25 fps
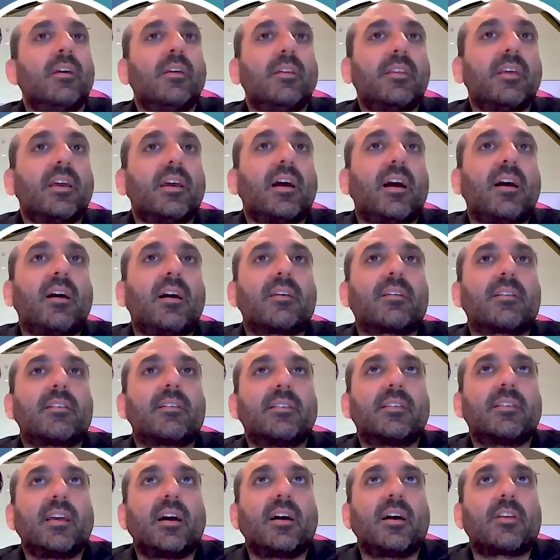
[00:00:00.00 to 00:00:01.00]
They
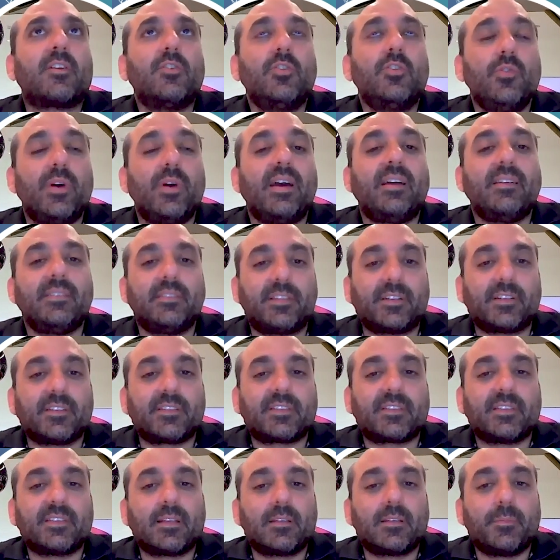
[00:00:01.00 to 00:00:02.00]
are new
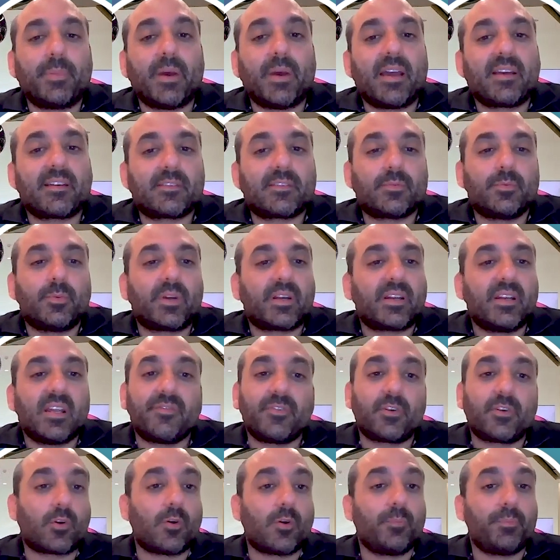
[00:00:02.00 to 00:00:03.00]
entrants that the banks were
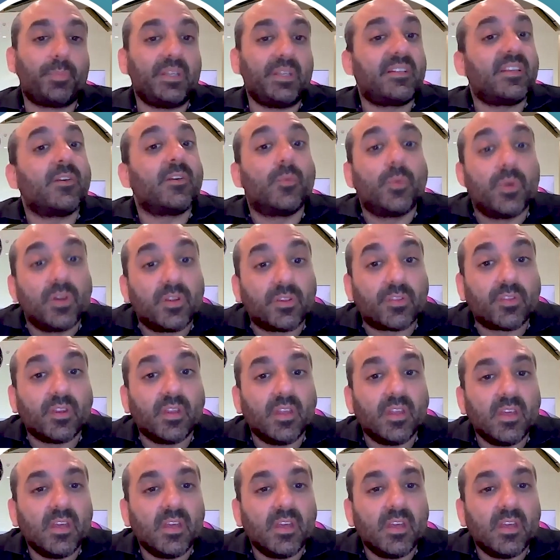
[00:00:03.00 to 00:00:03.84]
never competing with.